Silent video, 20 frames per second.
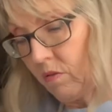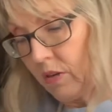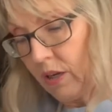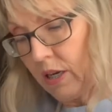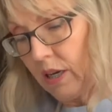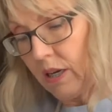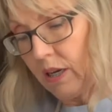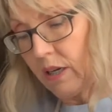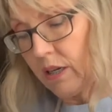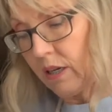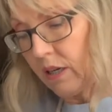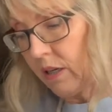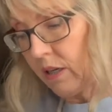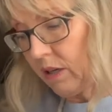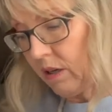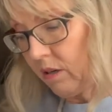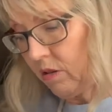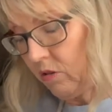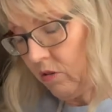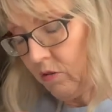Okay,
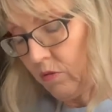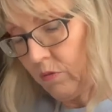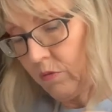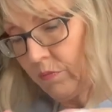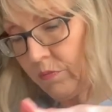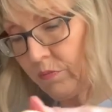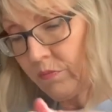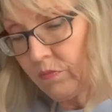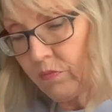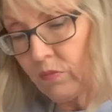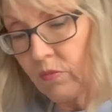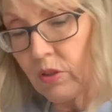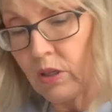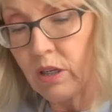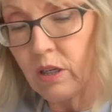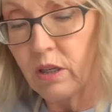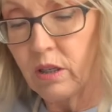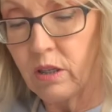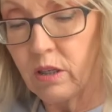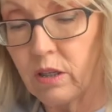
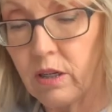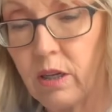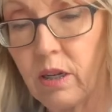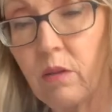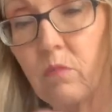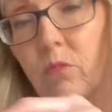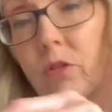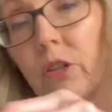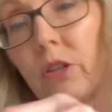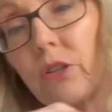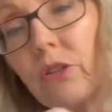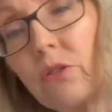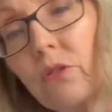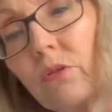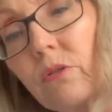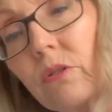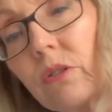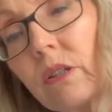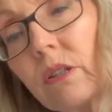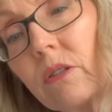now I'm going to
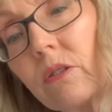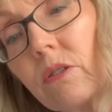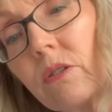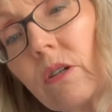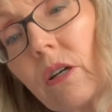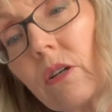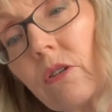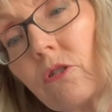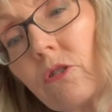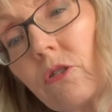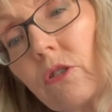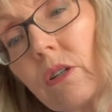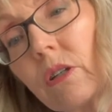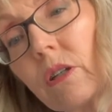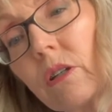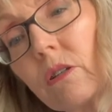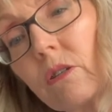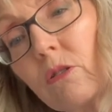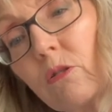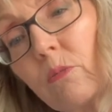use this suction a
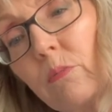little